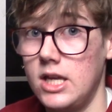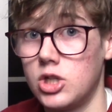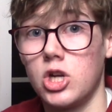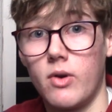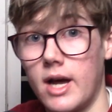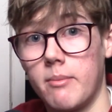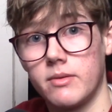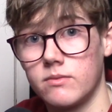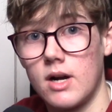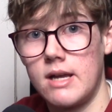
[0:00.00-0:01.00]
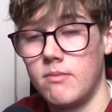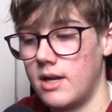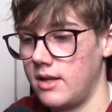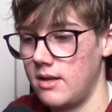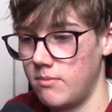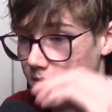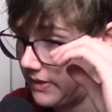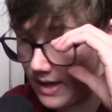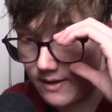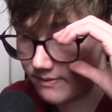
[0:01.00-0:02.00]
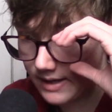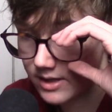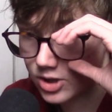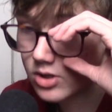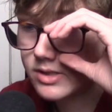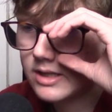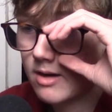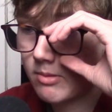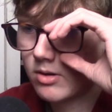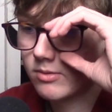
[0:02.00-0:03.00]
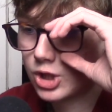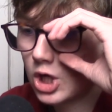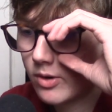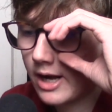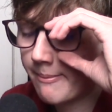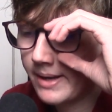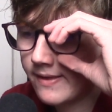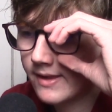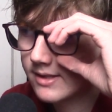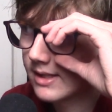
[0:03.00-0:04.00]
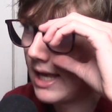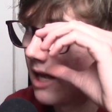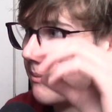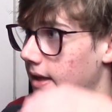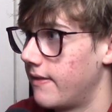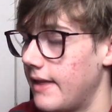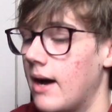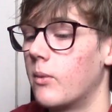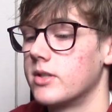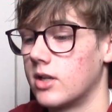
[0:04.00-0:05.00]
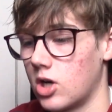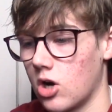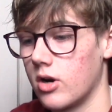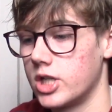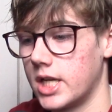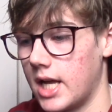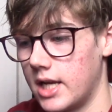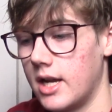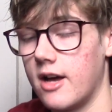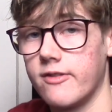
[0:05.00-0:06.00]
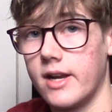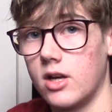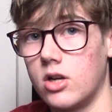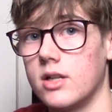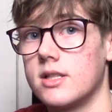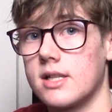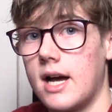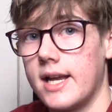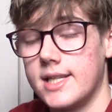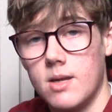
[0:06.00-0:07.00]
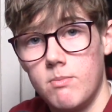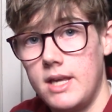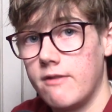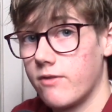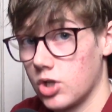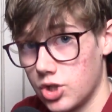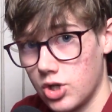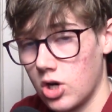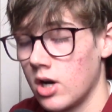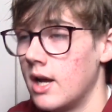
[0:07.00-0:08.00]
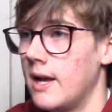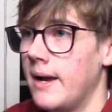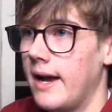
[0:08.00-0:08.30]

he showed up, right? And that jersey number showed up in this game, and that was encouraging enough and a good sign to me for sure.